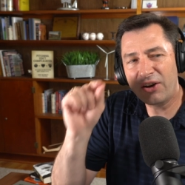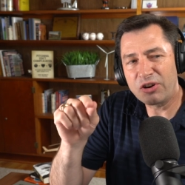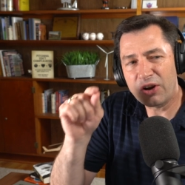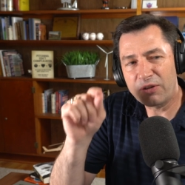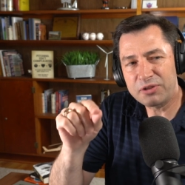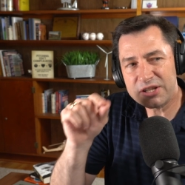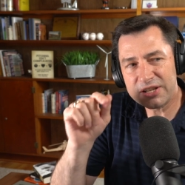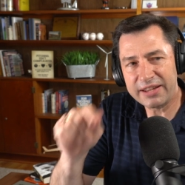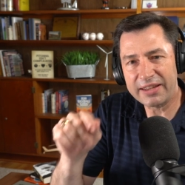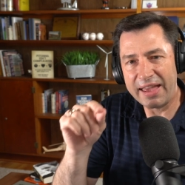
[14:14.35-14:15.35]
don't know if
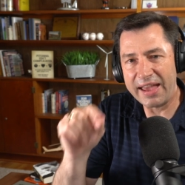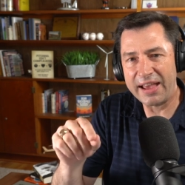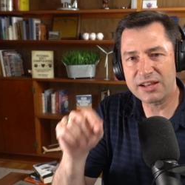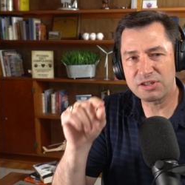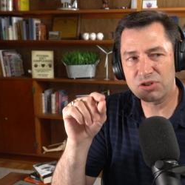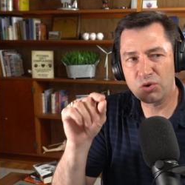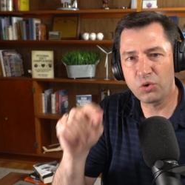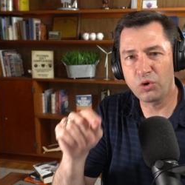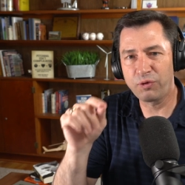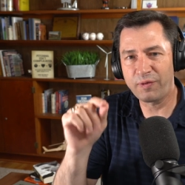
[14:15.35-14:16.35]
this thing has
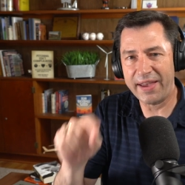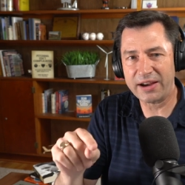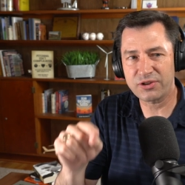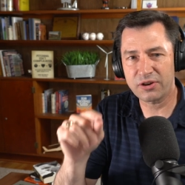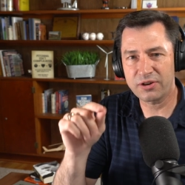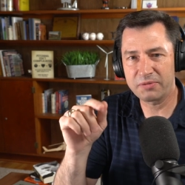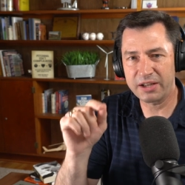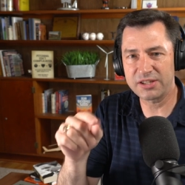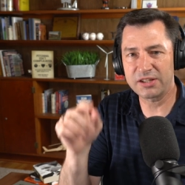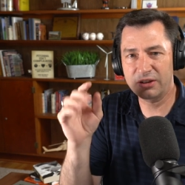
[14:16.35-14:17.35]
cool factor.
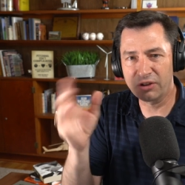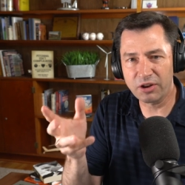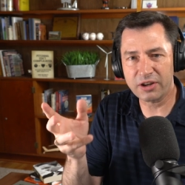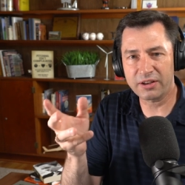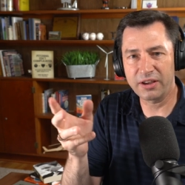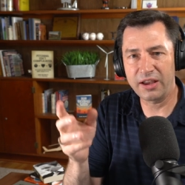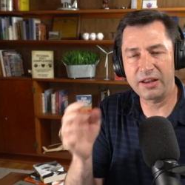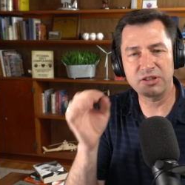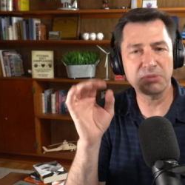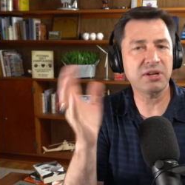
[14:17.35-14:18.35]
Does it look
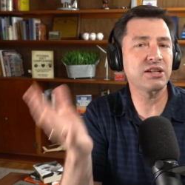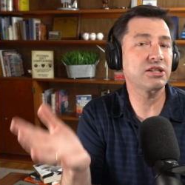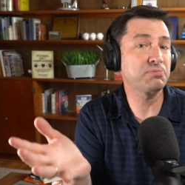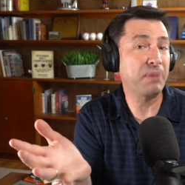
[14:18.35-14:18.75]
Sometimes it's